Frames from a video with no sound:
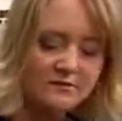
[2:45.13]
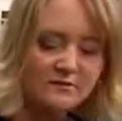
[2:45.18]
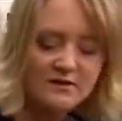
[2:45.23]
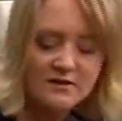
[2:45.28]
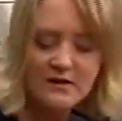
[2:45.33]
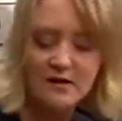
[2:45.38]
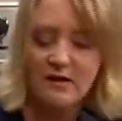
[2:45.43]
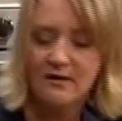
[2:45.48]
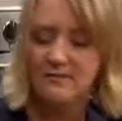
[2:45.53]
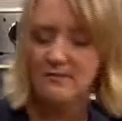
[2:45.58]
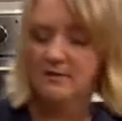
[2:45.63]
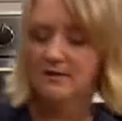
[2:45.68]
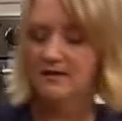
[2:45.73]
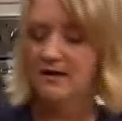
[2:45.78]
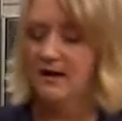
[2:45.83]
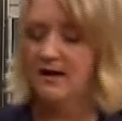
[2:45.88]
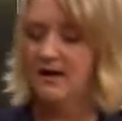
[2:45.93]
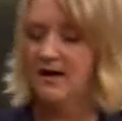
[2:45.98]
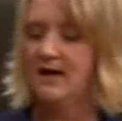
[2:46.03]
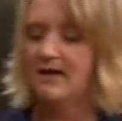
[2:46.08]
it over top,
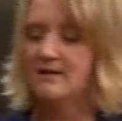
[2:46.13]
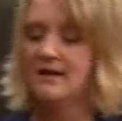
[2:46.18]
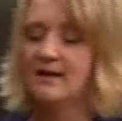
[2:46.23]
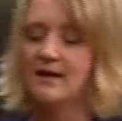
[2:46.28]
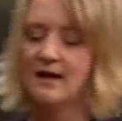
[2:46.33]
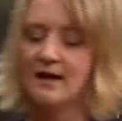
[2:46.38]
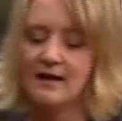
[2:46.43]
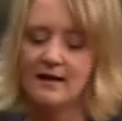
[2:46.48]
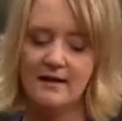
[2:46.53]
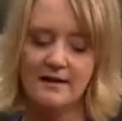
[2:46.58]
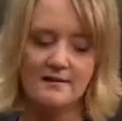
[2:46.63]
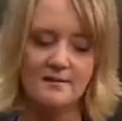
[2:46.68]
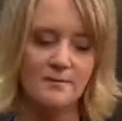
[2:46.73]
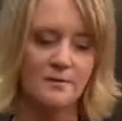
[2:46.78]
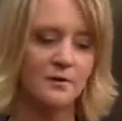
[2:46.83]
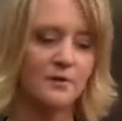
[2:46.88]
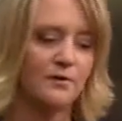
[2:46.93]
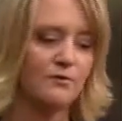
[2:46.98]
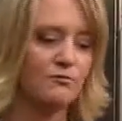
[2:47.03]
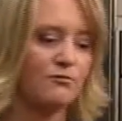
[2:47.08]
and then I like to
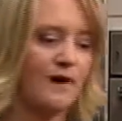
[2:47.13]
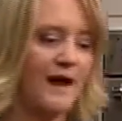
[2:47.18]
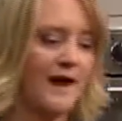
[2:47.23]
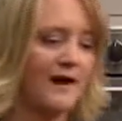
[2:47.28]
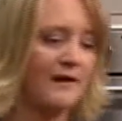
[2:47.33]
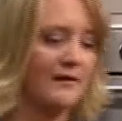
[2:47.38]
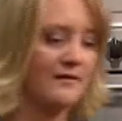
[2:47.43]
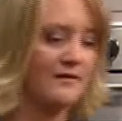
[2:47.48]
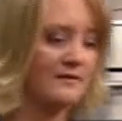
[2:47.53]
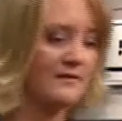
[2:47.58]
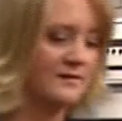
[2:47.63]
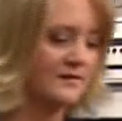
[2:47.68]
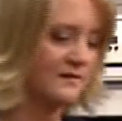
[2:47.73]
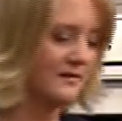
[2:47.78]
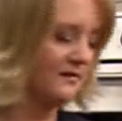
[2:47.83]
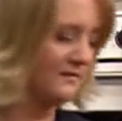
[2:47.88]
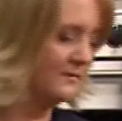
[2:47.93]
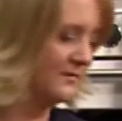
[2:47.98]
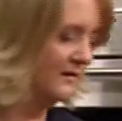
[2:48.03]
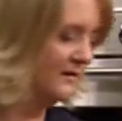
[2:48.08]
put a rack on
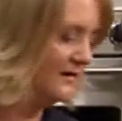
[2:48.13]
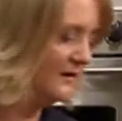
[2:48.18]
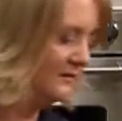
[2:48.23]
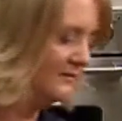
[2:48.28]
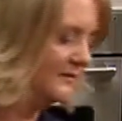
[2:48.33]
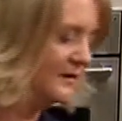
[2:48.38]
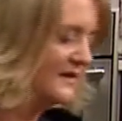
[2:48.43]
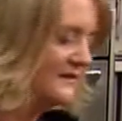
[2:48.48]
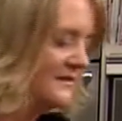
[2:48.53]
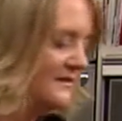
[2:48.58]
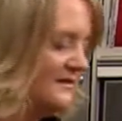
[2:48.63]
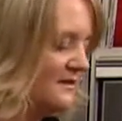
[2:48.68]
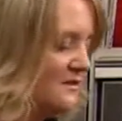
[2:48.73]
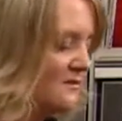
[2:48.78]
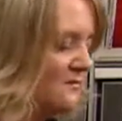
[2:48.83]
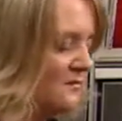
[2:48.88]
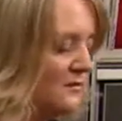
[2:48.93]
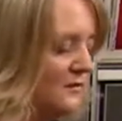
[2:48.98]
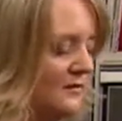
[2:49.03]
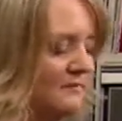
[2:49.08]
top. Because it's
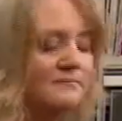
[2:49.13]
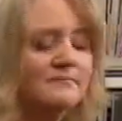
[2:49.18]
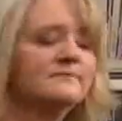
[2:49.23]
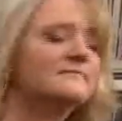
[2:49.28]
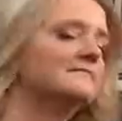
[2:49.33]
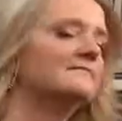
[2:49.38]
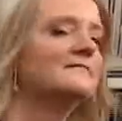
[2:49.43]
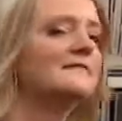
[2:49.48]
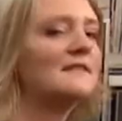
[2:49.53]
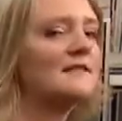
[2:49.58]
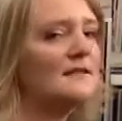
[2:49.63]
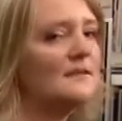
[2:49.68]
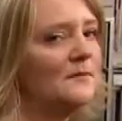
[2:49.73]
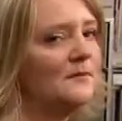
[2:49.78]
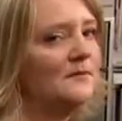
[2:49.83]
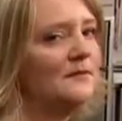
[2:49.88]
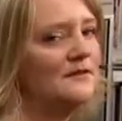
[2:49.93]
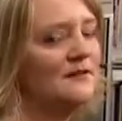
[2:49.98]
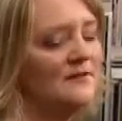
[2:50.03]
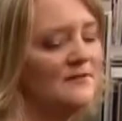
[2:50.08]
still warm,
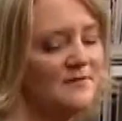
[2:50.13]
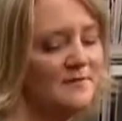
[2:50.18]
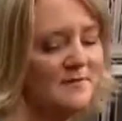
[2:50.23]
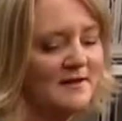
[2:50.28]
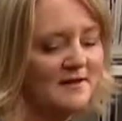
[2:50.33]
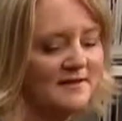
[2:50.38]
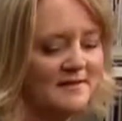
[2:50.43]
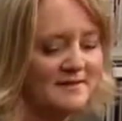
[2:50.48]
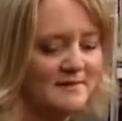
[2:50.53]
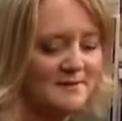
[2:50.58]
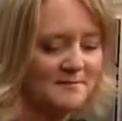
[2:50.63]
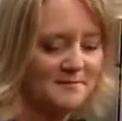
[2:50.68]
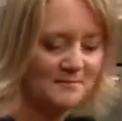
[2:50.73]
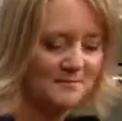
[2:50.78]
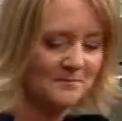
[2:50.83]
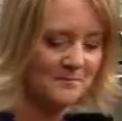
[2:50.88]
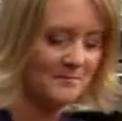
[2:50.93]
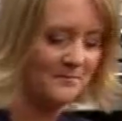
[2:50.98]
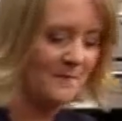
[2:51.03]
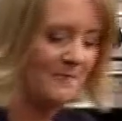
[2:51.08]
slip on your oven mitts,
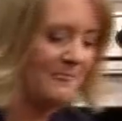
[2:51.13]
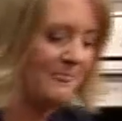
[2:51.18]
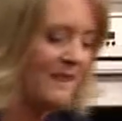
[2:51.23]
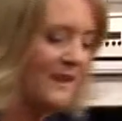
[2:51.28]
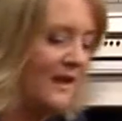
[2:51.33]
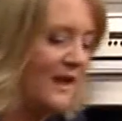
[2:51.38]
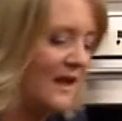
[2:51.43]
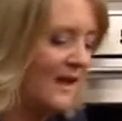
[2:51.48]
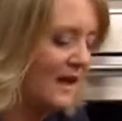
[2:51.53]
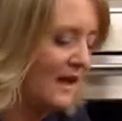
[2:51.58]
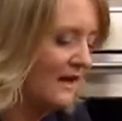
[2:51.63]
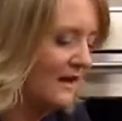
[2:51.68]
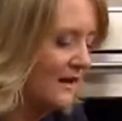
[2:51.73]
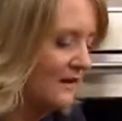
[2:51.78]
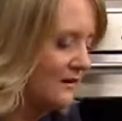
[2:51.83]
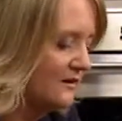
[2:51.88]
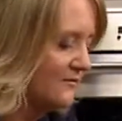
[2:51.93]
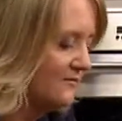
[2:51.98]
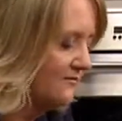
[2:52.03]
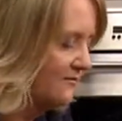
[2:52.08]
and
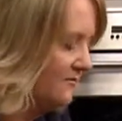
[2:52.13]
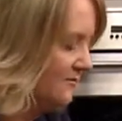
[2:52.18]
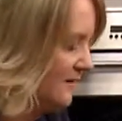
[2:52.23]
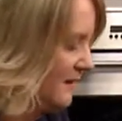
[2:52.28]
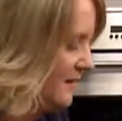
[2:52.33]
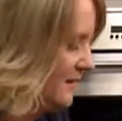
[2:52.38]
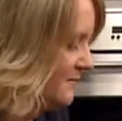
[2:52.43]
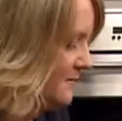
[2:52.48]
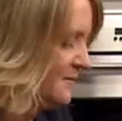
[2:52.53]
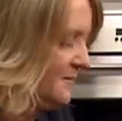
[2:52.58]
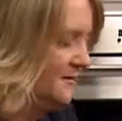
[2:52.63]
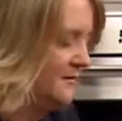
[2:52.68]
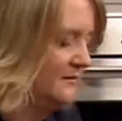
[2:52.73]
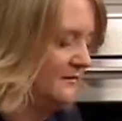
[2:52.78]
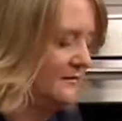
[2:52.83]
I'm going to flip